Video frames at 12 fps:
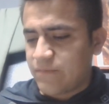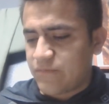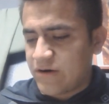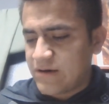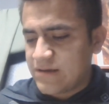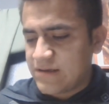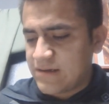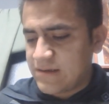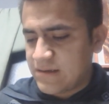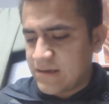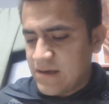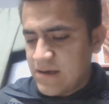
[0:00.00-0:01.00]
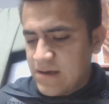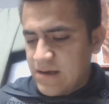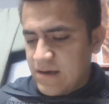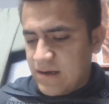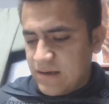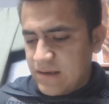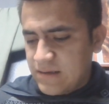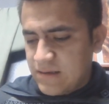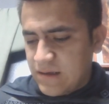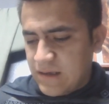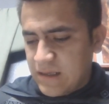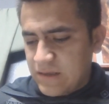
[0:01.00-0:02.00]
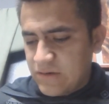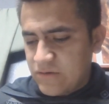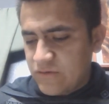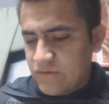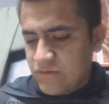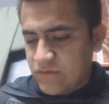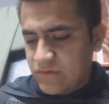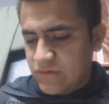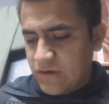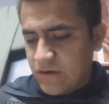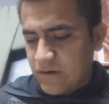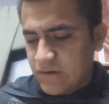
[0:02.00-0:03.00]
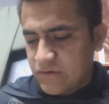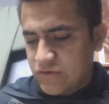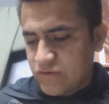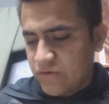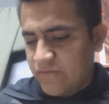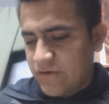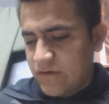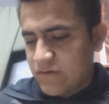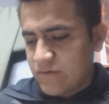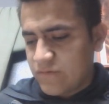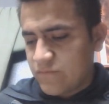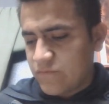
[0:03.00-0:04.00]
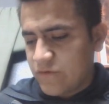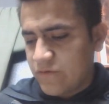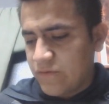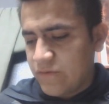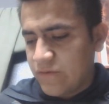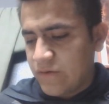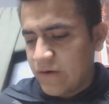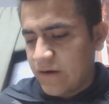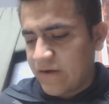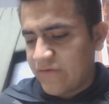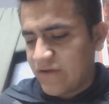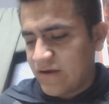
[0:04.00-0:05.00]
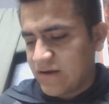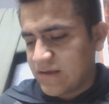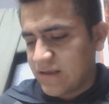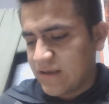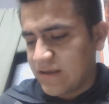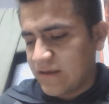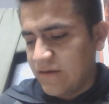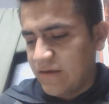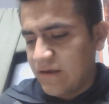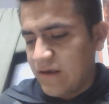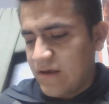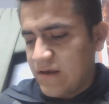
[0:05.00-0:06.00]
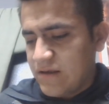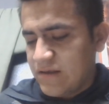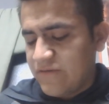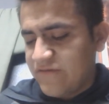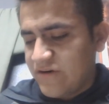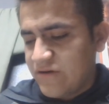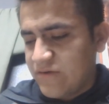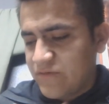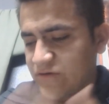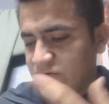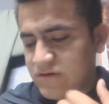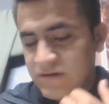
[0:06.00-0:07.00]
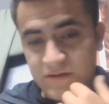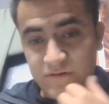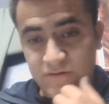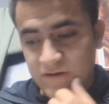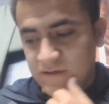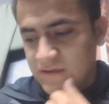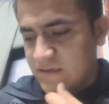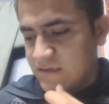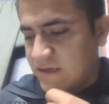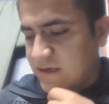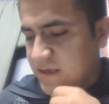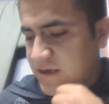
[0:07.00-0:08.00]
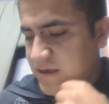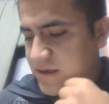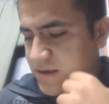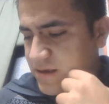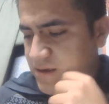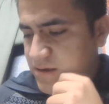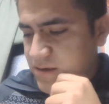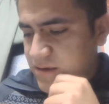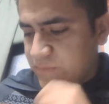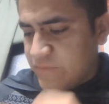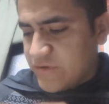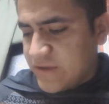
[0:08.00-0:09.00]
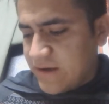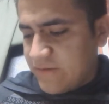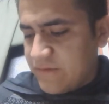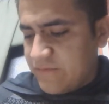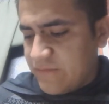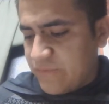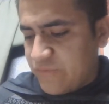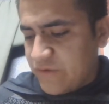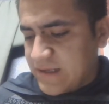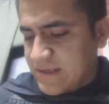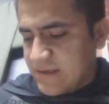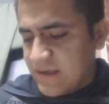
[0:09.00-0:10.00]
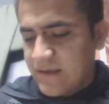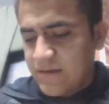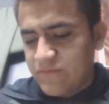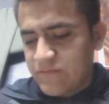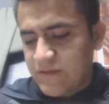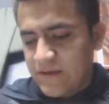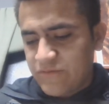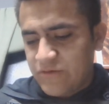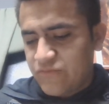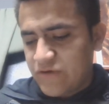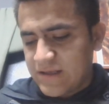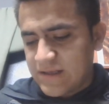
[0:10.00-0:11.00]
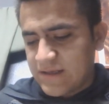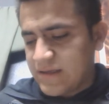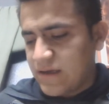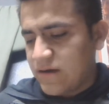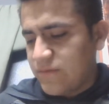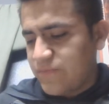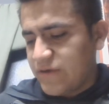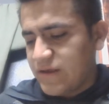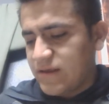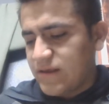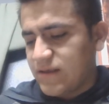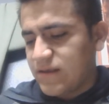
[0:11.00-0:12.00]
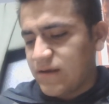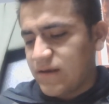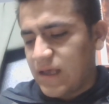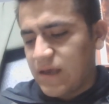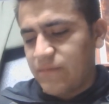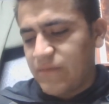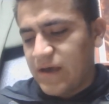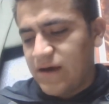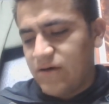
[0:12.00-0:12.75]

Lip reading: process. The integral control volume rho velocity d volume goes to 0 because it's steady. But now when we break this, and then we break this up, and the m